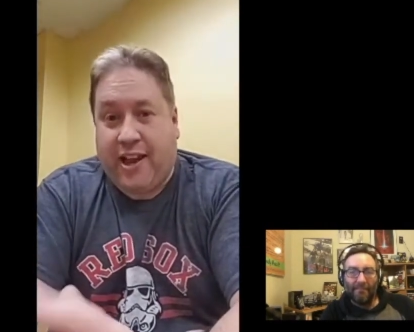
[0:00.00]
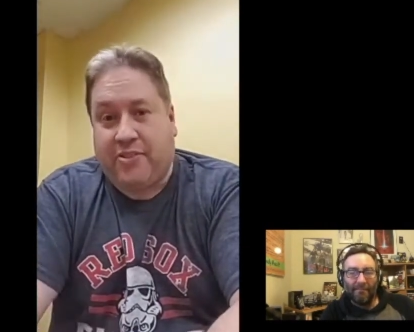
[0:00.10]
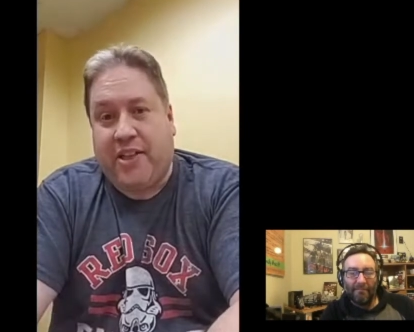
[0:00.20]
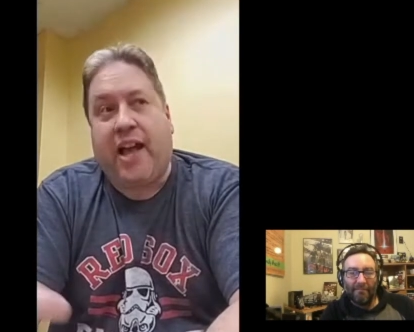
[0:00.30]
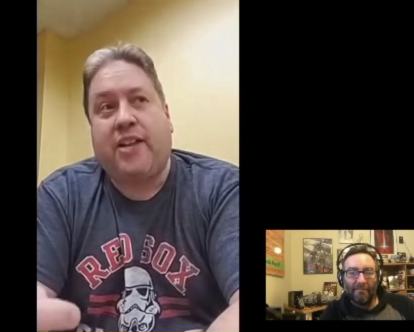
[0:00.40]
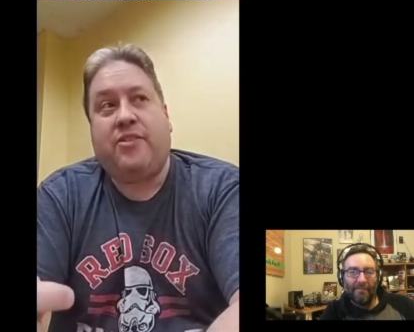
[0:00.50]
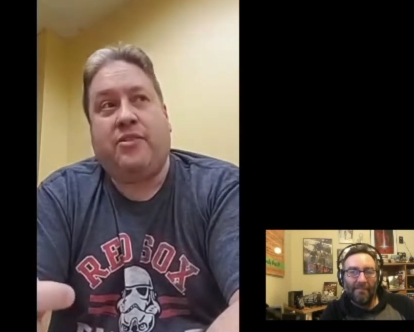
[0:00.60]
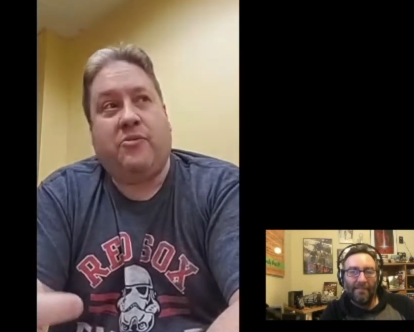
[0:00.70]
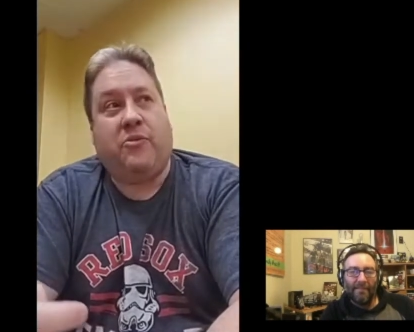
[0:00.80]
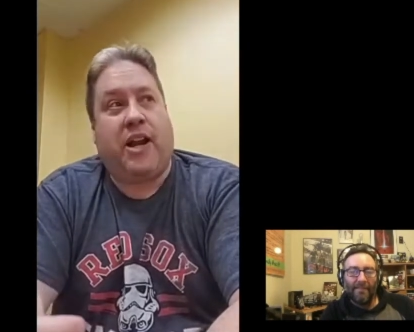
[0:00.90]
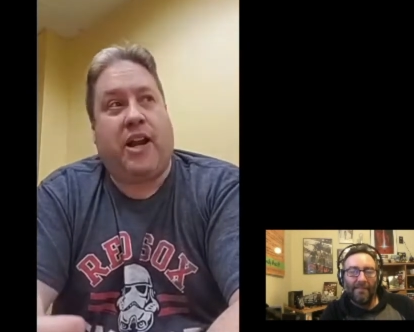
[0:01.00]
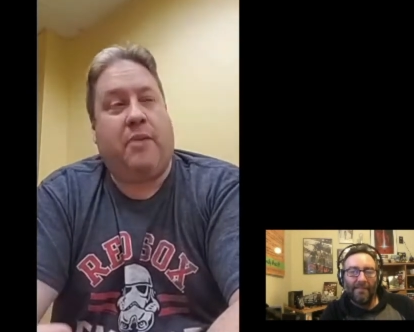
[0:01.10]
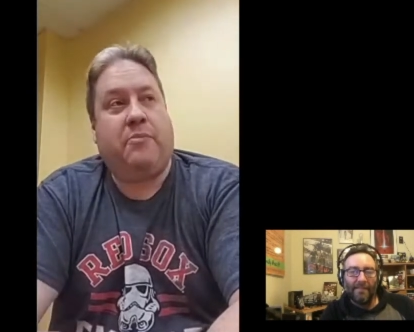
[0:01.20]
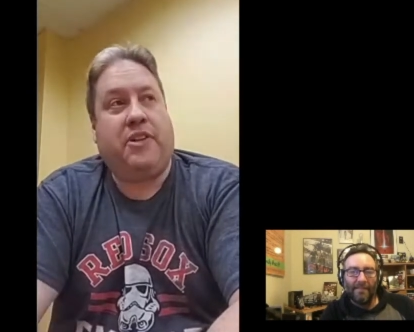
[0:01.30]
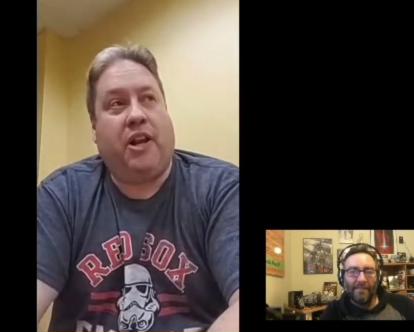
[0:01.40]
Speaker 1: and that when
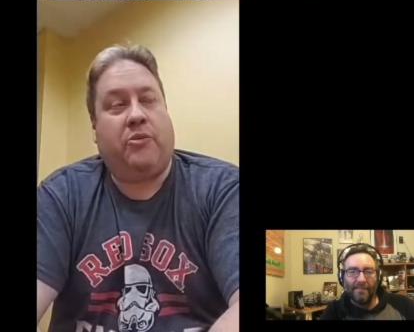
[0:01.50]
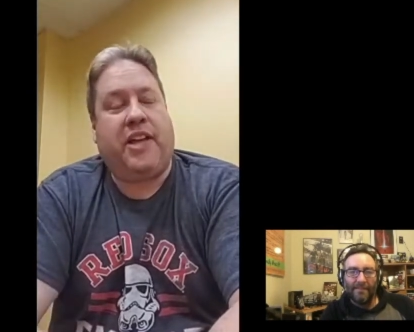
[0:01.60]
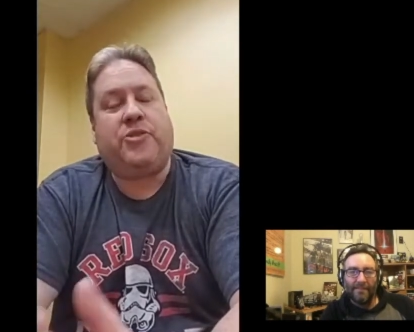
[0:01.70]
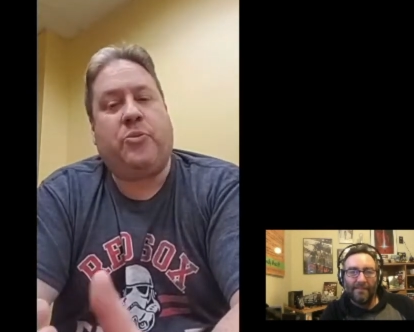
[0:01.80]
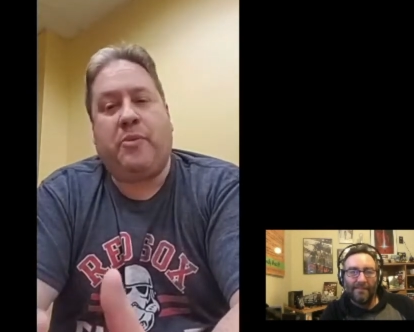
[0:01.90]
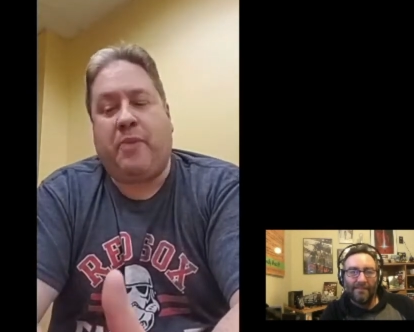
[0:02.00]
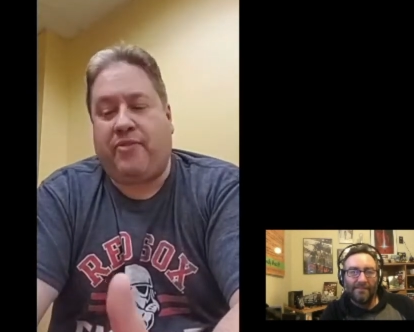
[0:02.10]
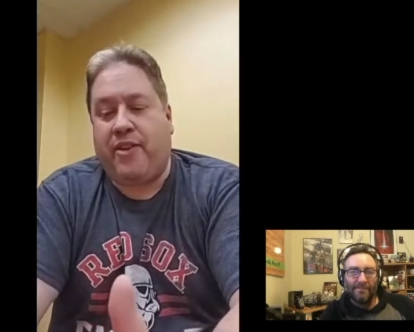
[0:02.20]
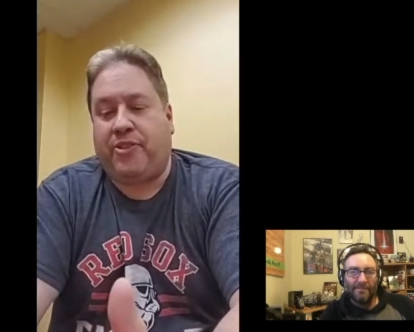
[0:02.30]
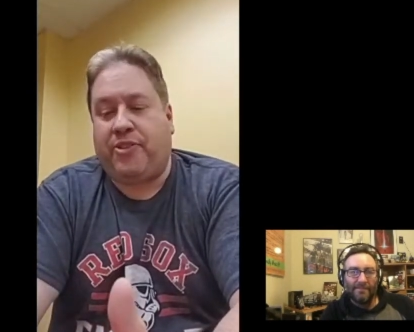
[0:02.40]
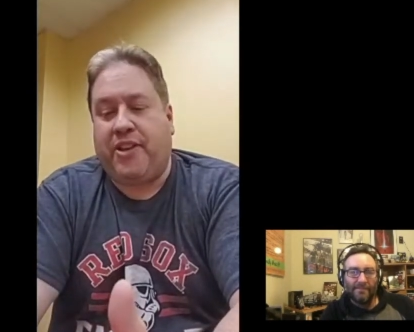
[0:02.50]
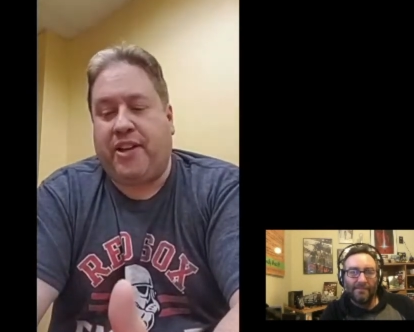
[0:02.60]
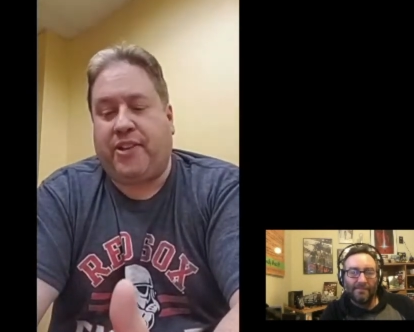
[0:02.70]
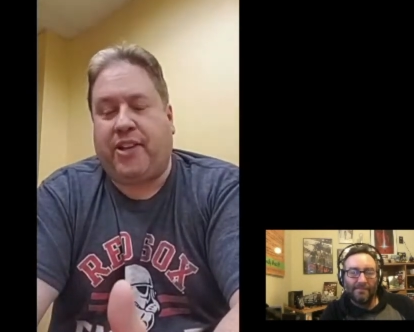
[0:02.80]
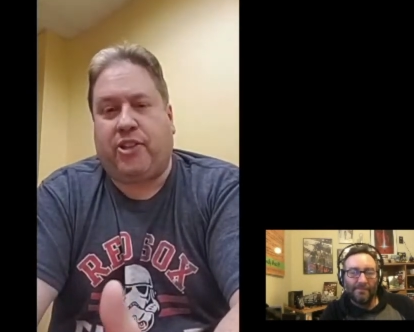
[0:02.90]
I'm that's one of my favorite
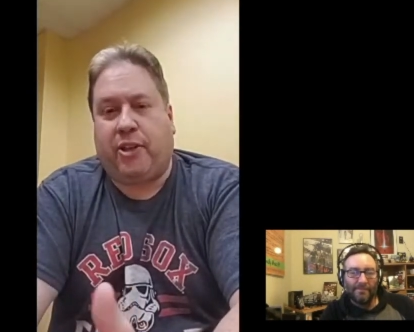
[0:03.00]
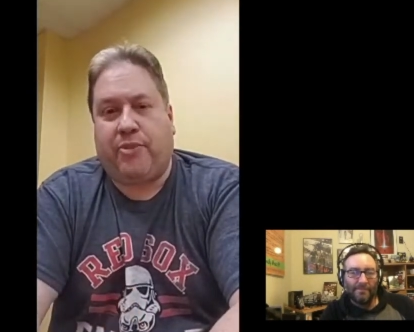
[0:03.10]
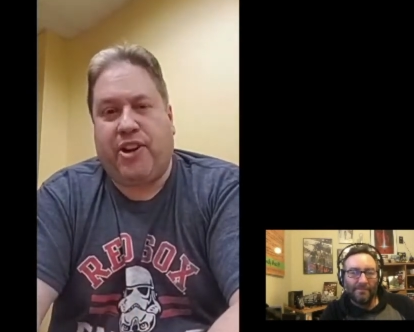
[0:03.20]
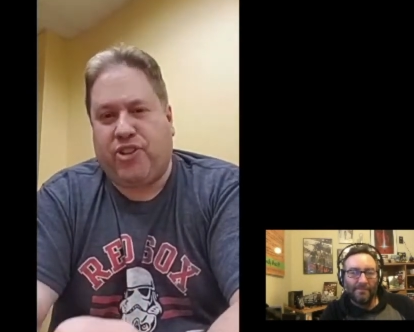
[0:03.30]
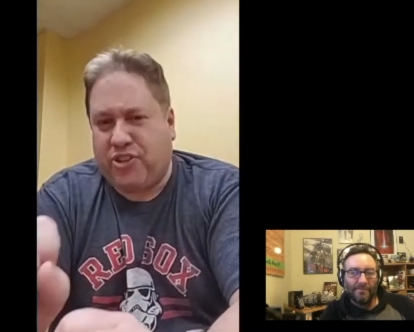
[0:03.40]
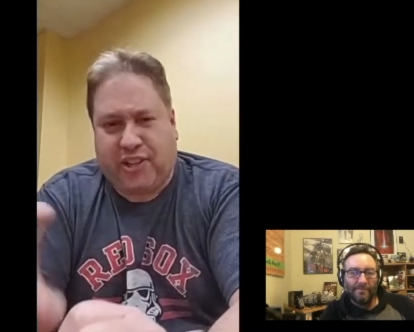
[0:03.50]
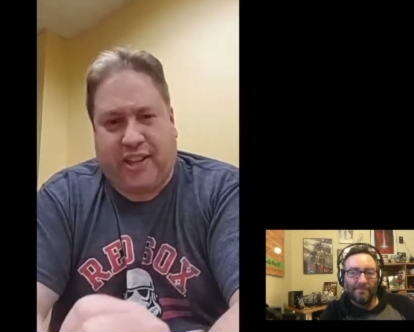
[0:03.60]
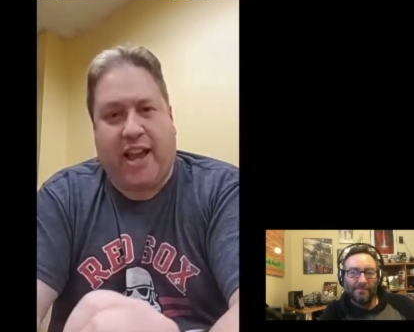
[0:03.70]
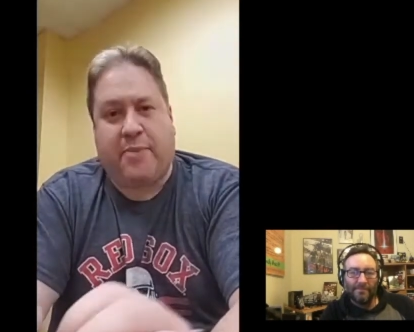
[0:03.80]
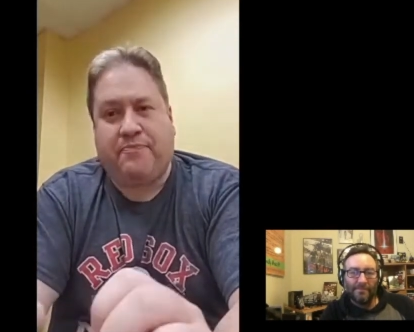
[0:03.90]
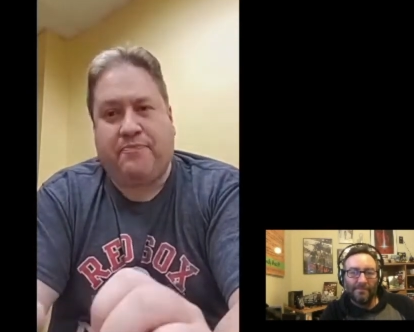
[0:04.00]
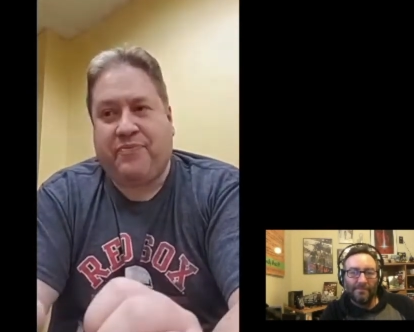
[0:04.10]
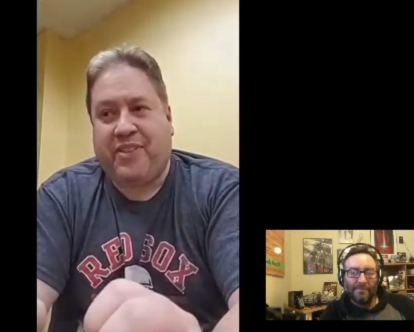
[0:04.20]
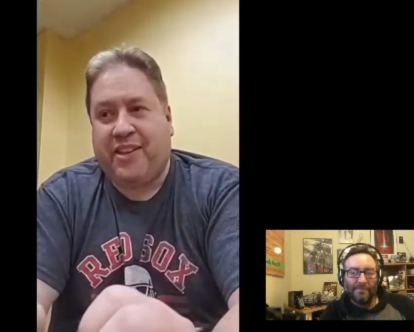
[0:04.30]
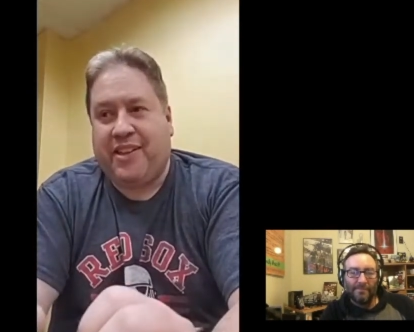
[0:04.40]
things at Celebration, is
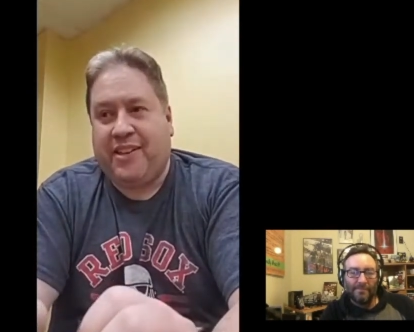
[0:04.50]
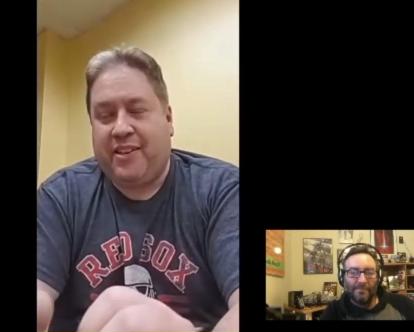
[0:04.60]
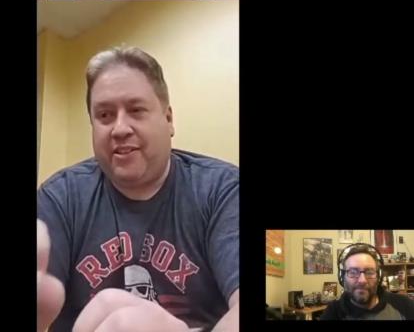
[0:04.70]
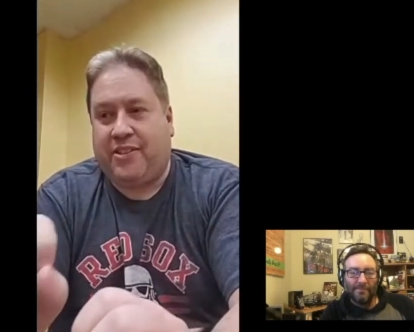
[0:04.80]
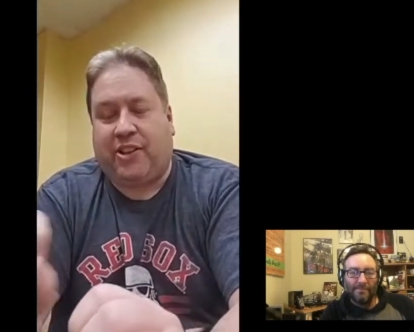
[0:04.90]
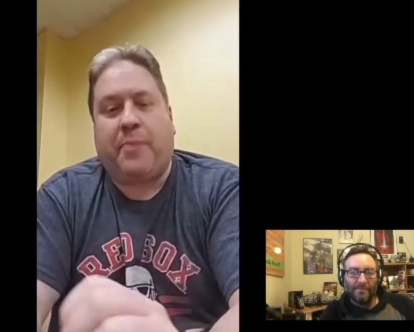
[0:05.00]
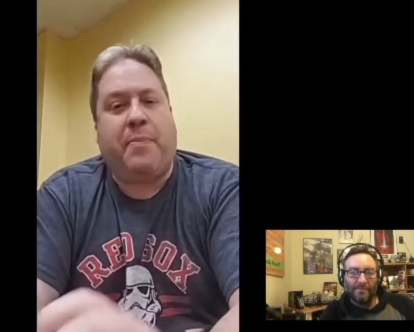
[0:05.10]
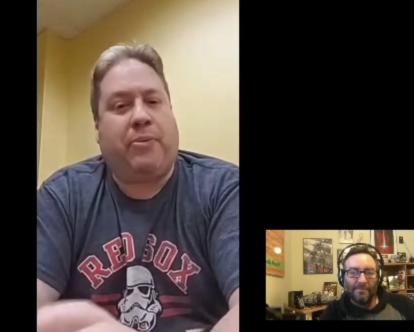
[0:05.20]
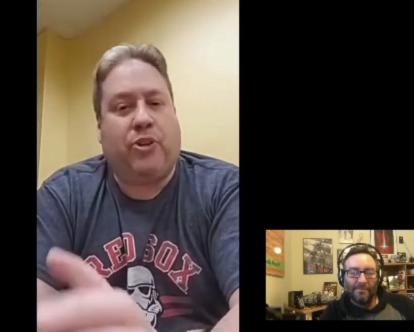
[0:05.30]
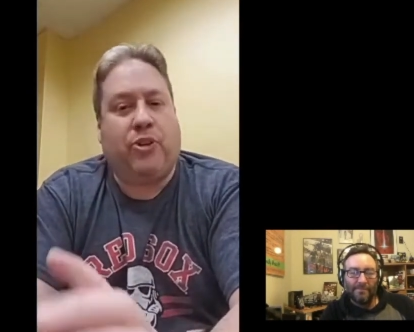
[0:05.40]
to let people